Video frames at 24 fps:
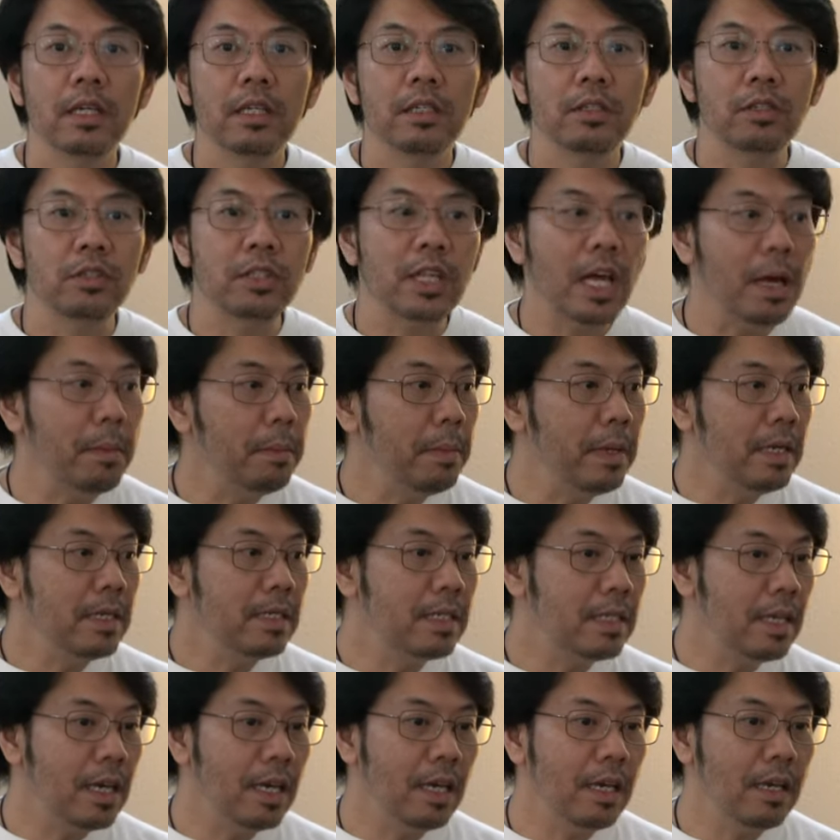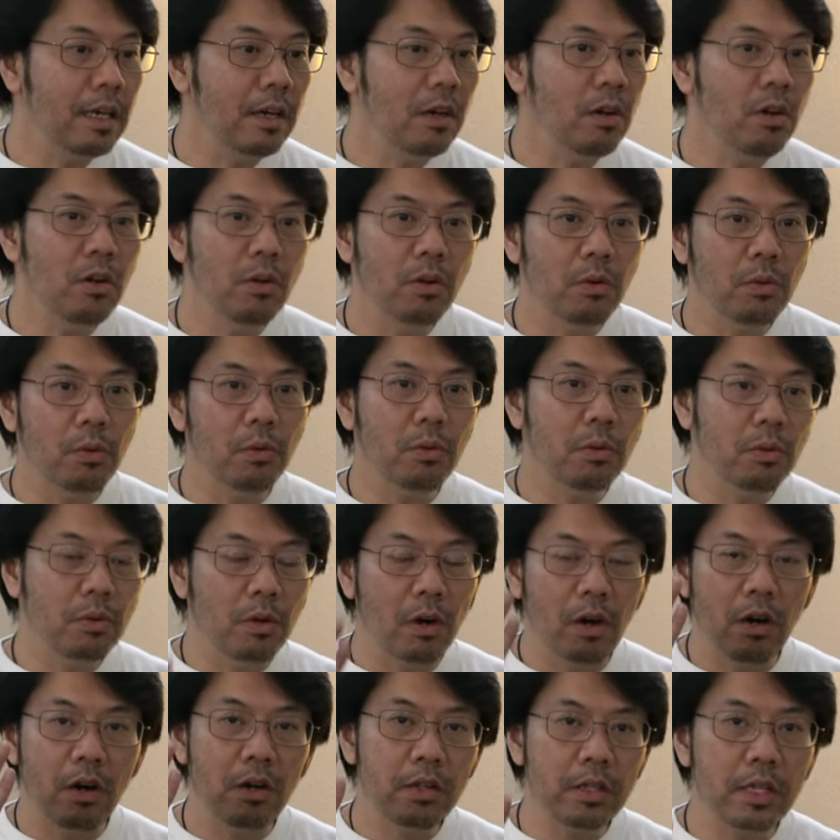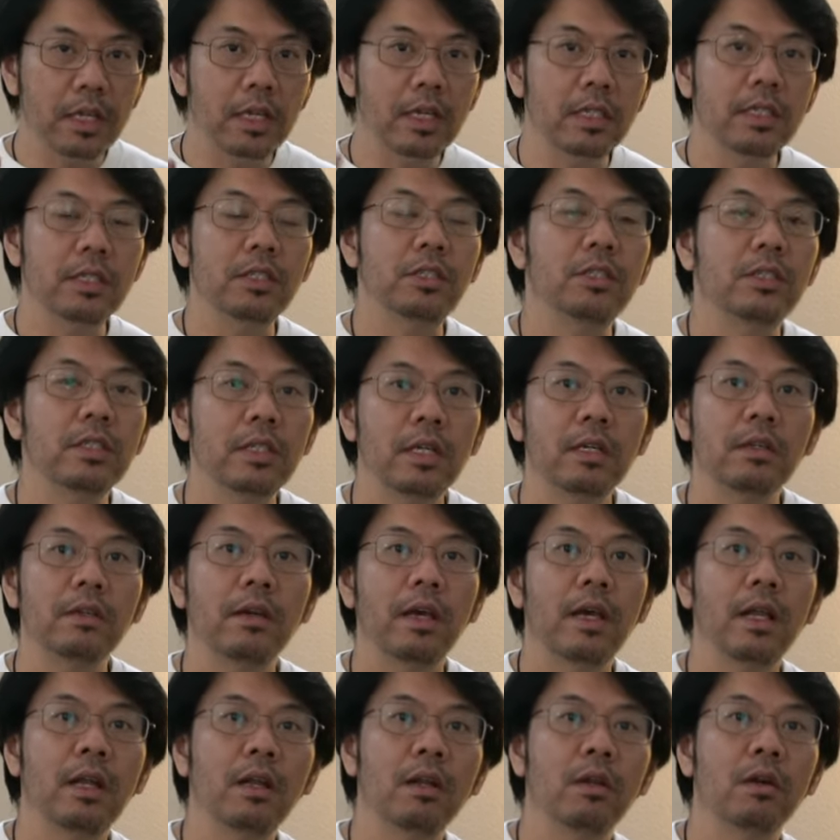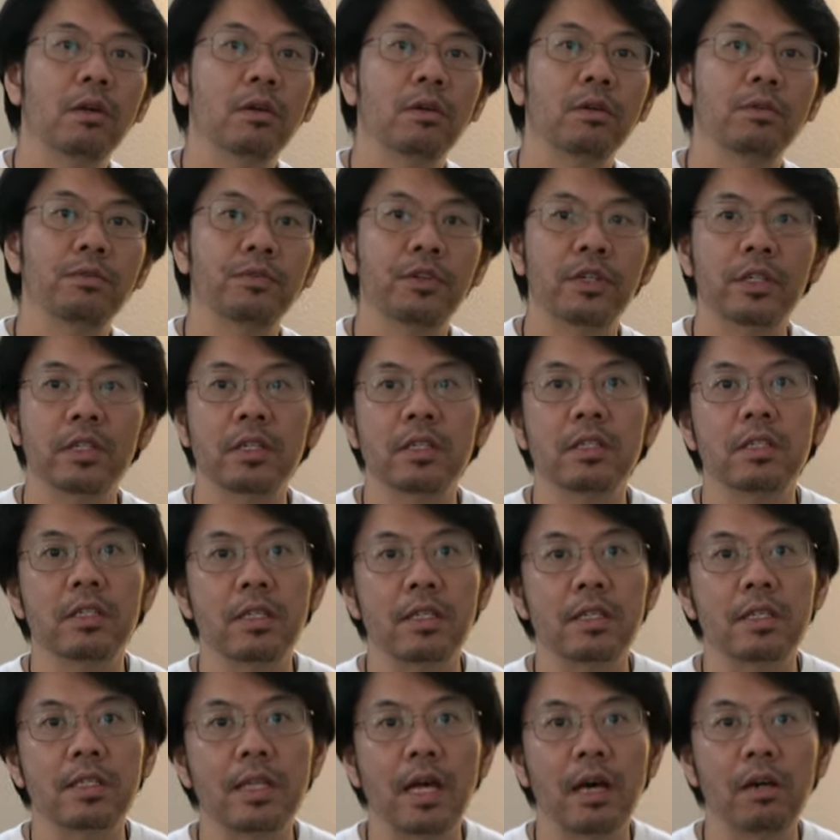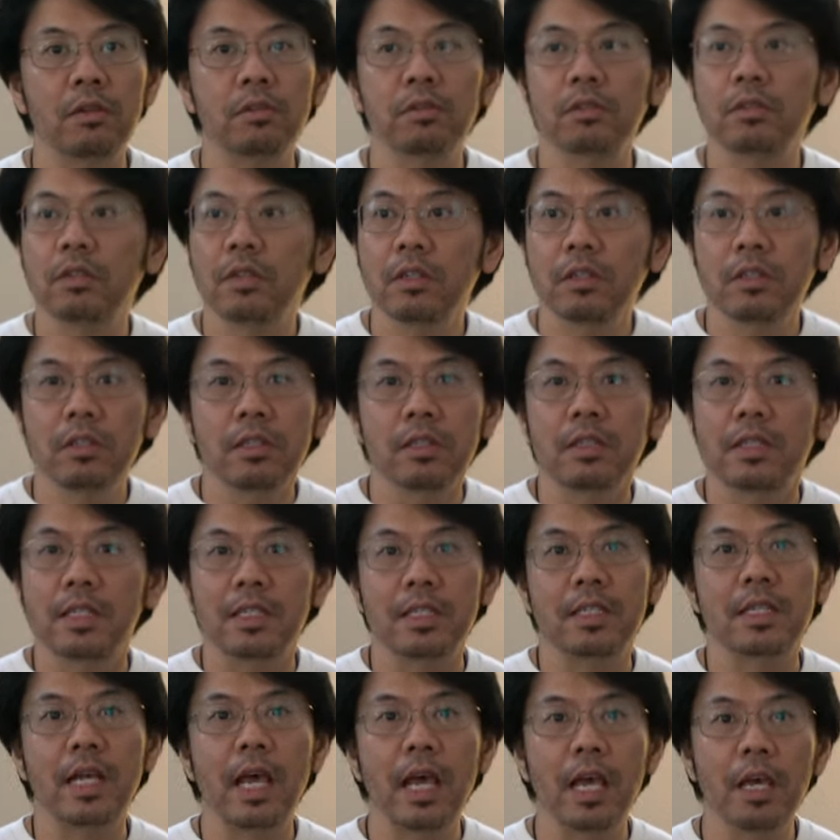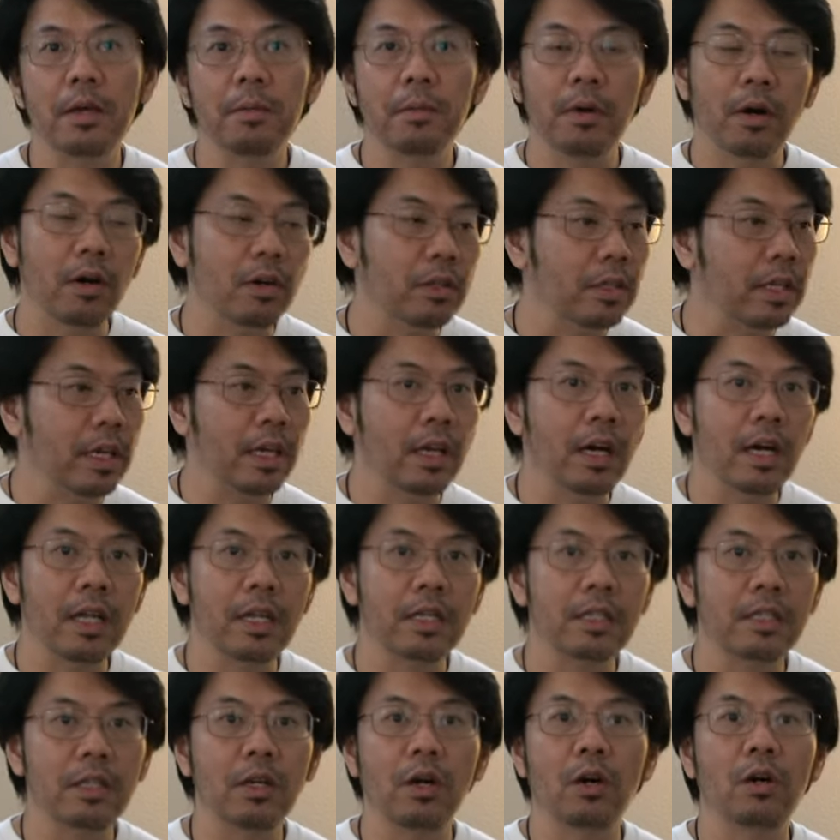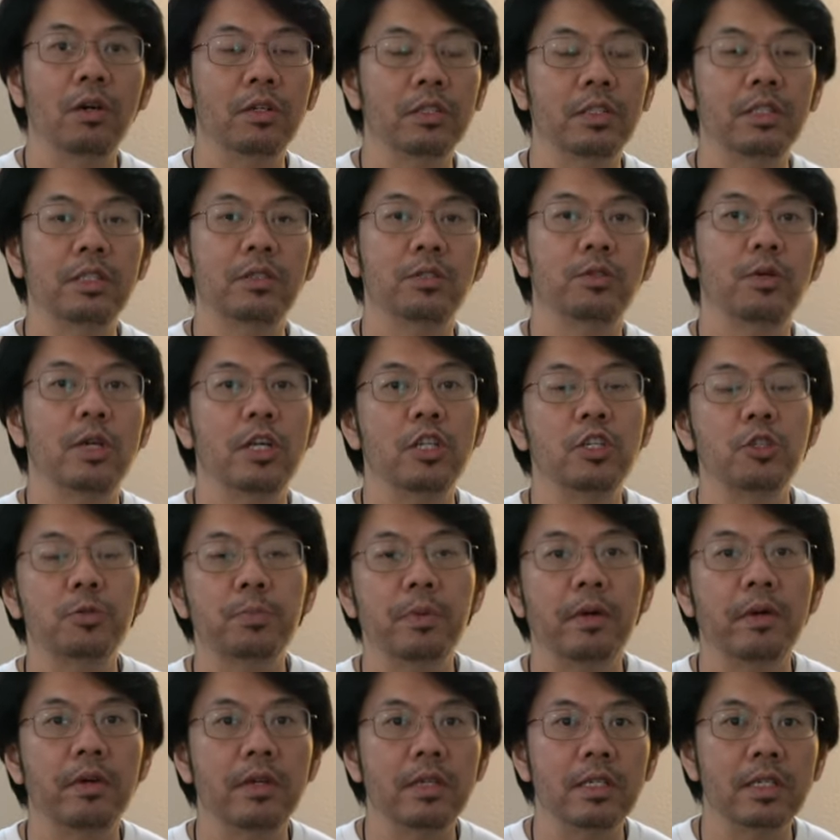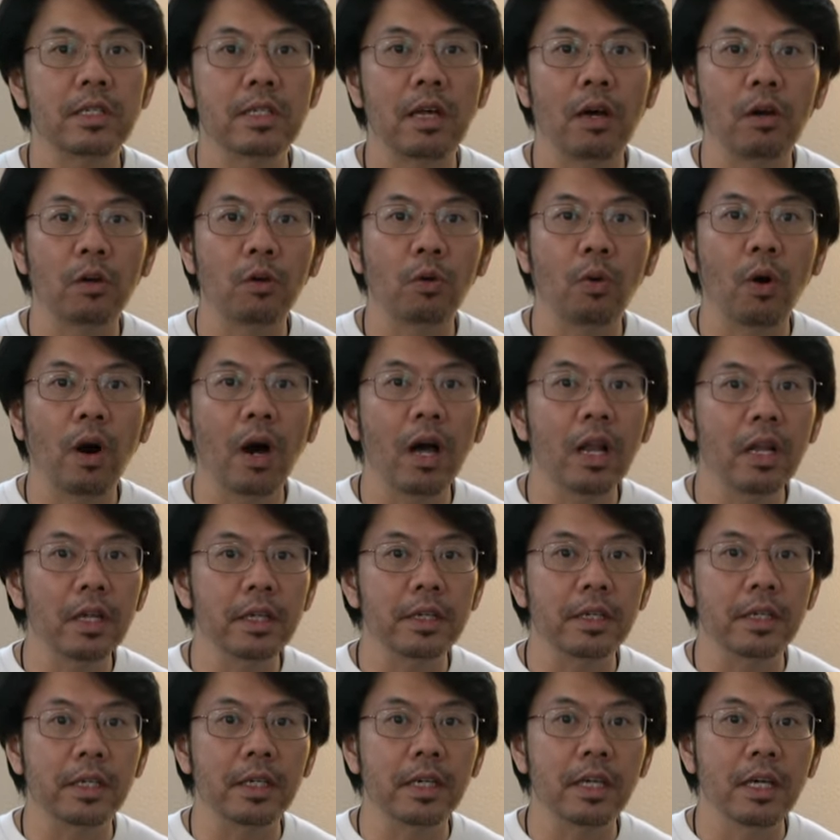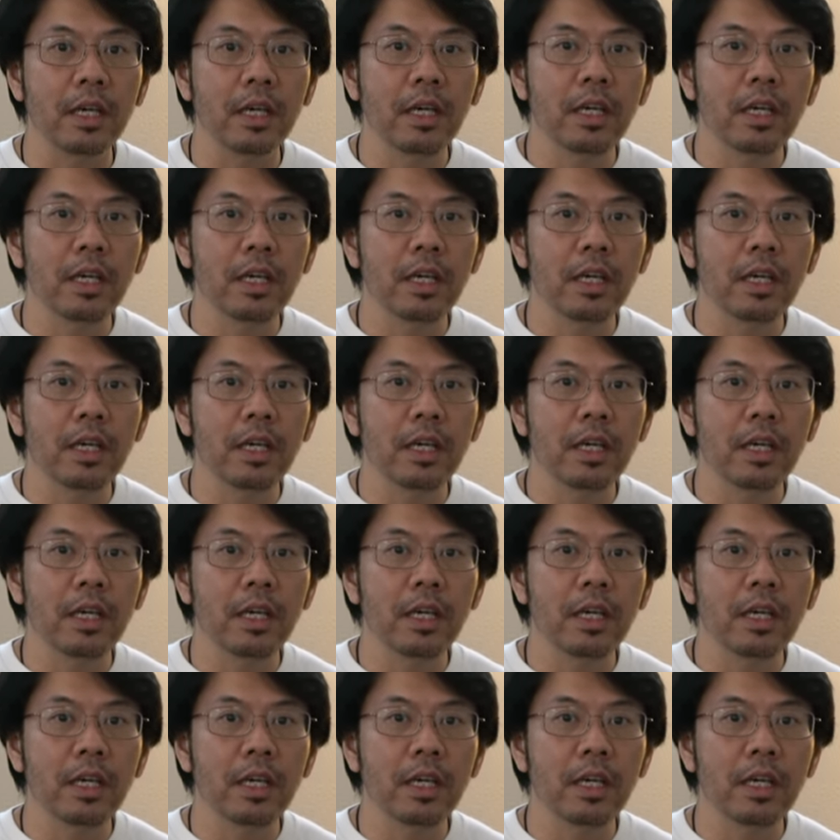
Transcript: So some may say, oh, all the digital analog converters are sound the same or they are all transparent sound quality.